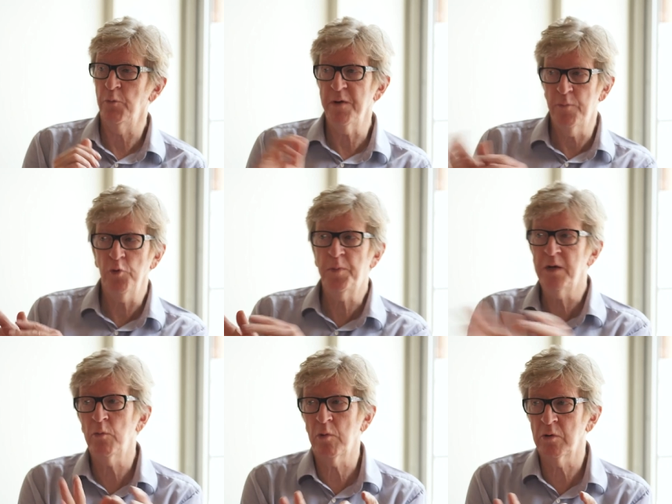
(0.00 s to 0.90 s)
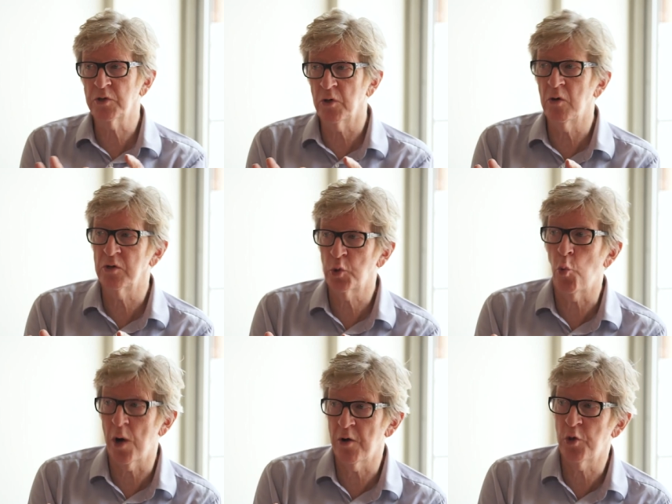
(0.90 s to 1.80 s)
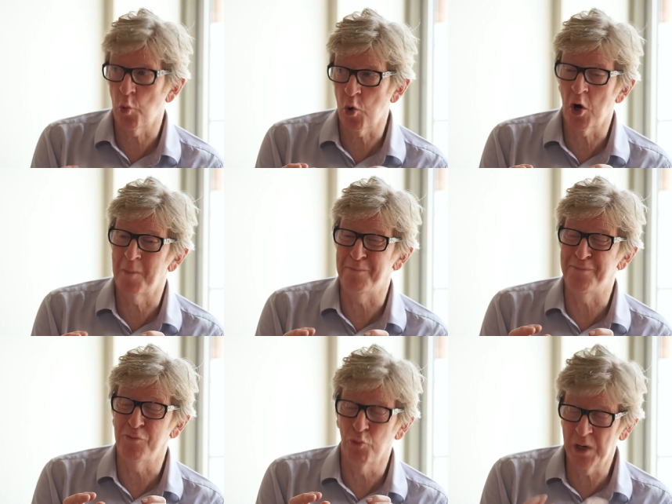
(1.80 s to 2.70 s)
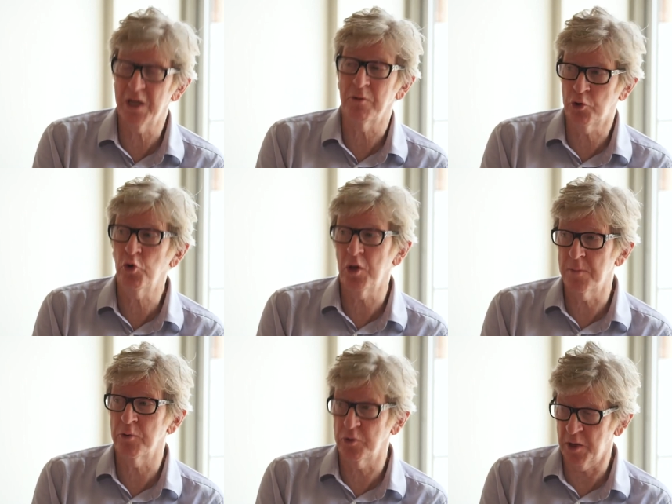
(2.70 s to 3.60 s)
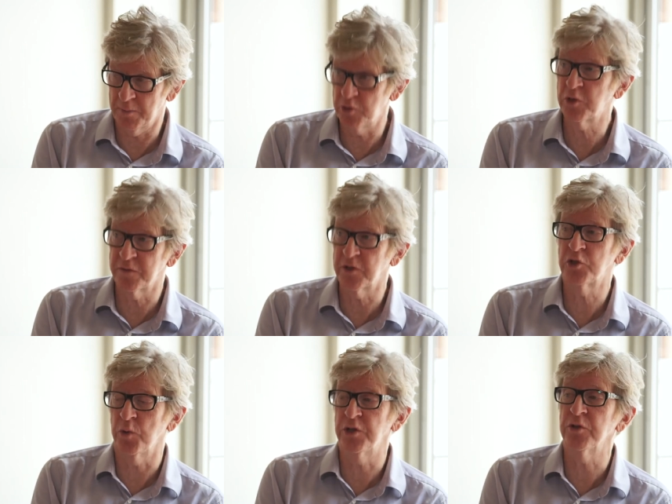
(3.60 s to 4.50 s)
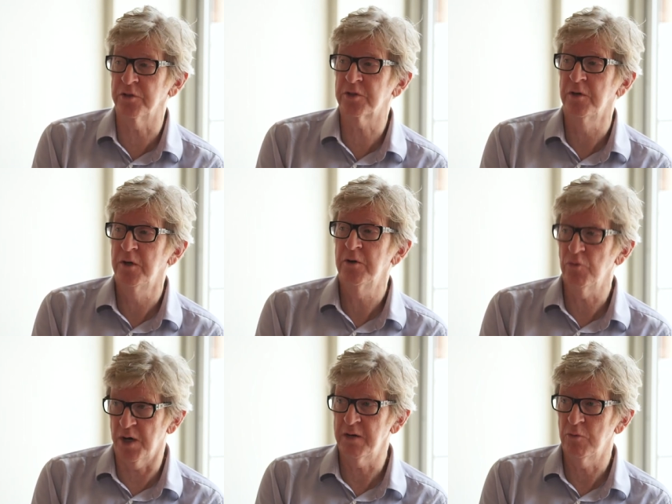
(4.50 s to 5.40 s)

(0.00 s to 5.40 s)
And we've both been in rehearsal halls where there were really, truly abusive situations. Yes. Right.